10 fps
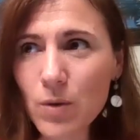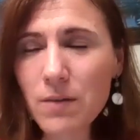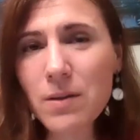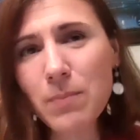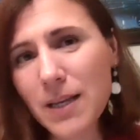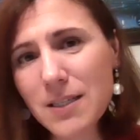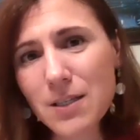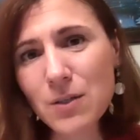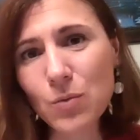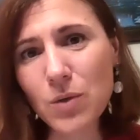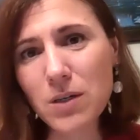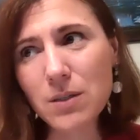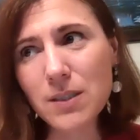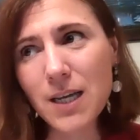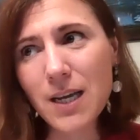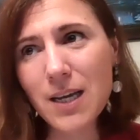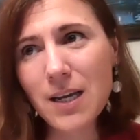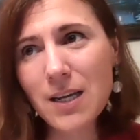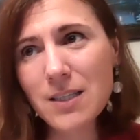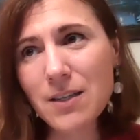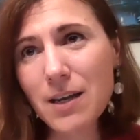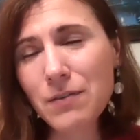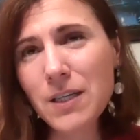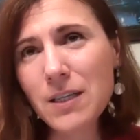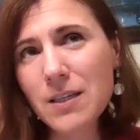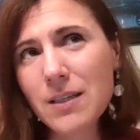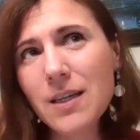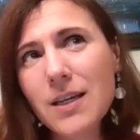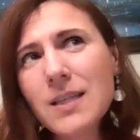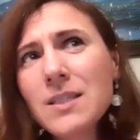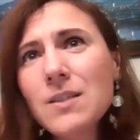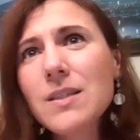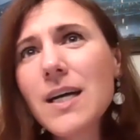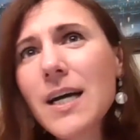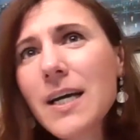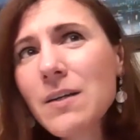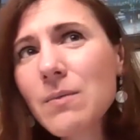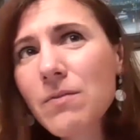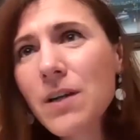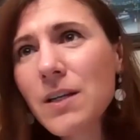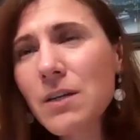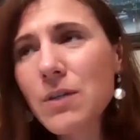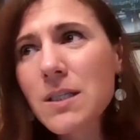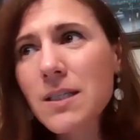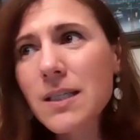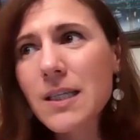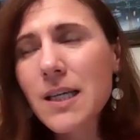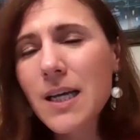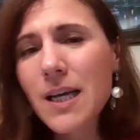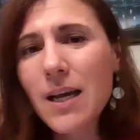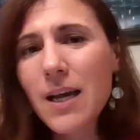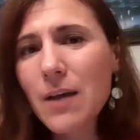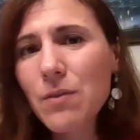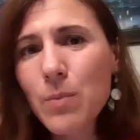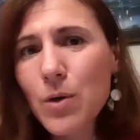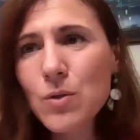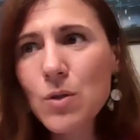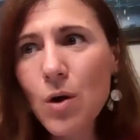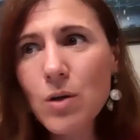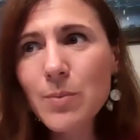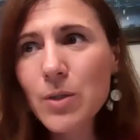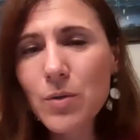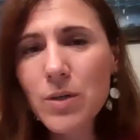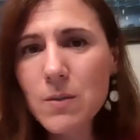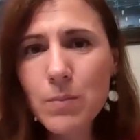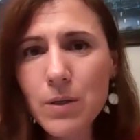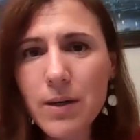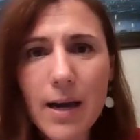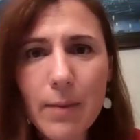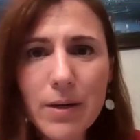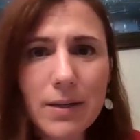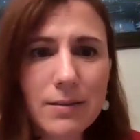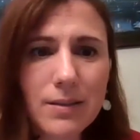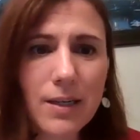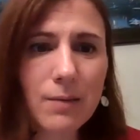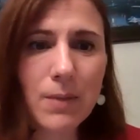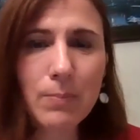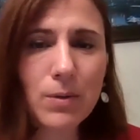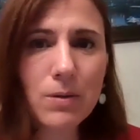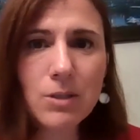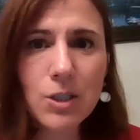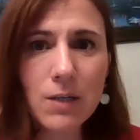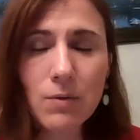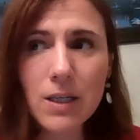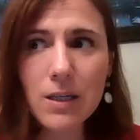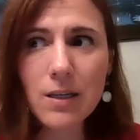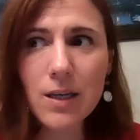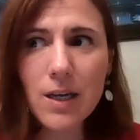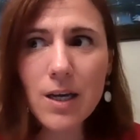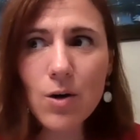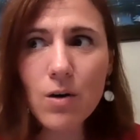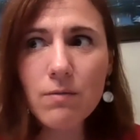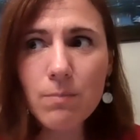one of the places in the world, South Africa, until fairly recently, had the most entrepreneurs per capita. And people generally are